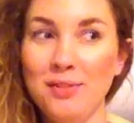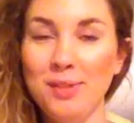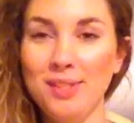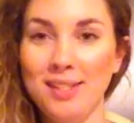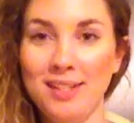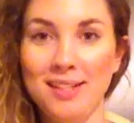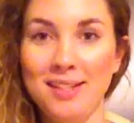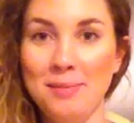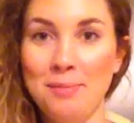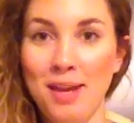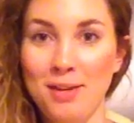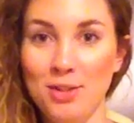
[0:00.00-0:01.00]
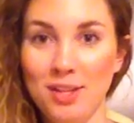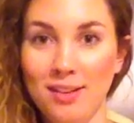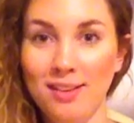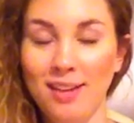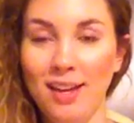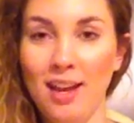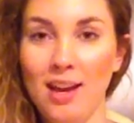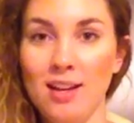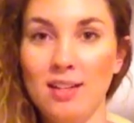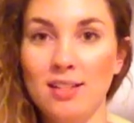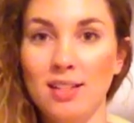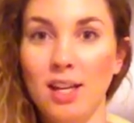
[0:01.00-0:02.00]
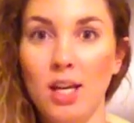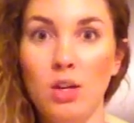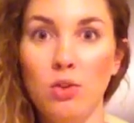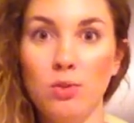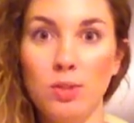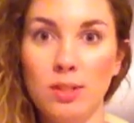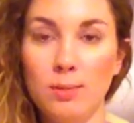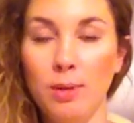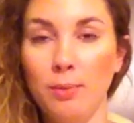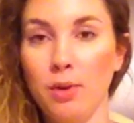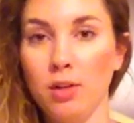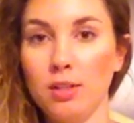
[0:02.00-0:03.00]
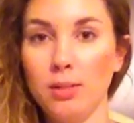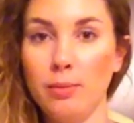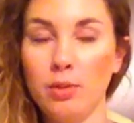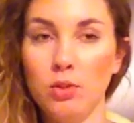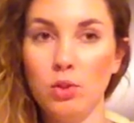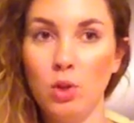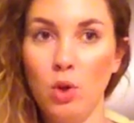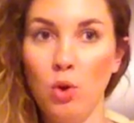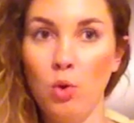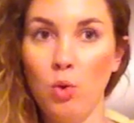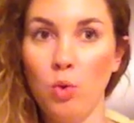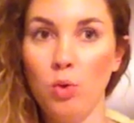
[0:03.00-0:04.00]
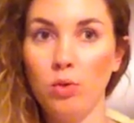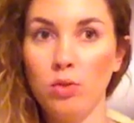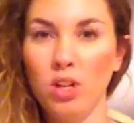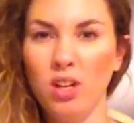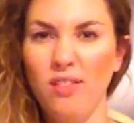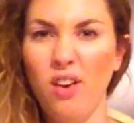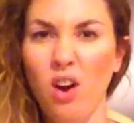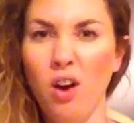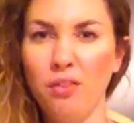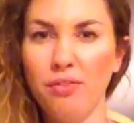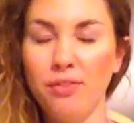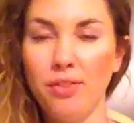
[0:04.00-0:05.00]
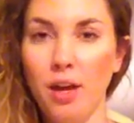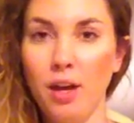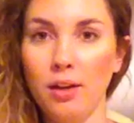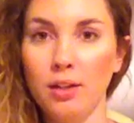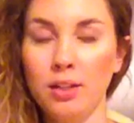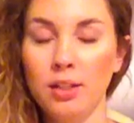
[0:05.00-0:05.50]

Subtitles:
of was getting impatient, and I knew since my periods had been so kind of off that